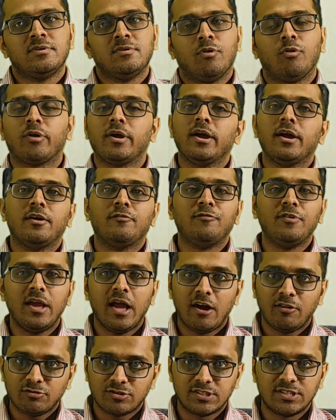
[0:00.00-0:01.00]
Okay, we
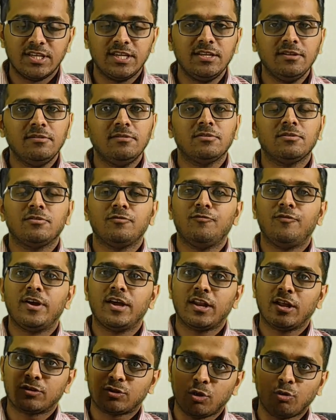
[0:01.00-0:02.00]
have seen
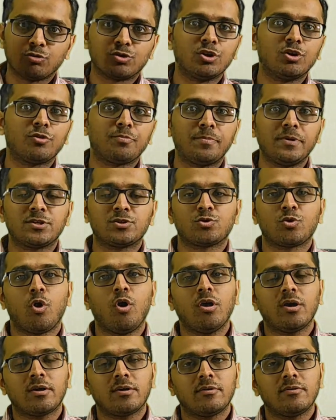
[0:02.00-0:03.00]
where 1000 rupee
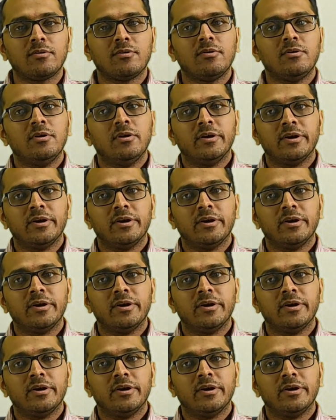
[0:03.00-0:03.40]
stock